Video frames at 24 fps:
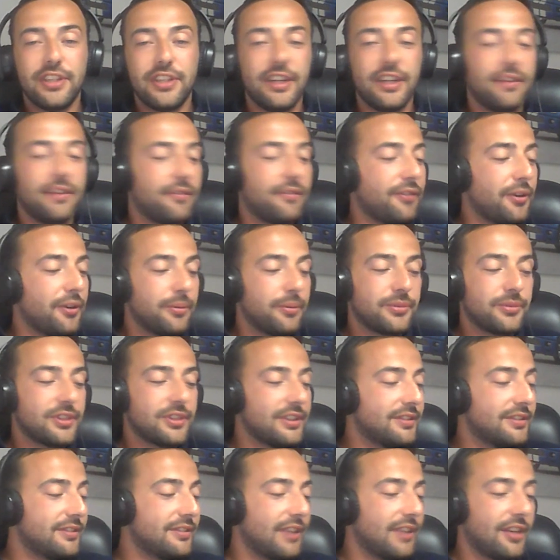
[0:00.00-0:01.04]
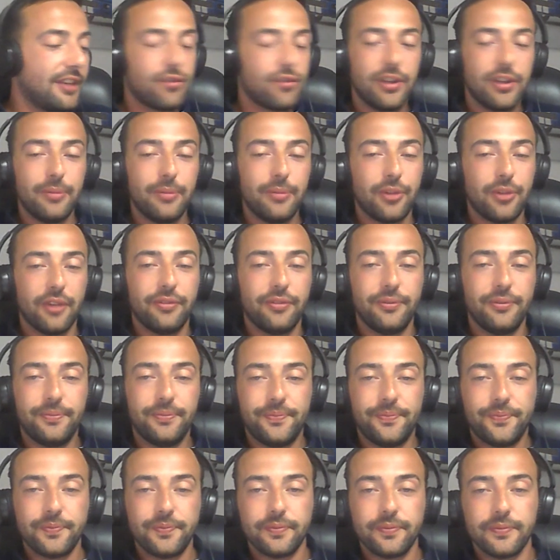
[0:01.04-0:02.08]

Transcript: seen in films and dreamed of.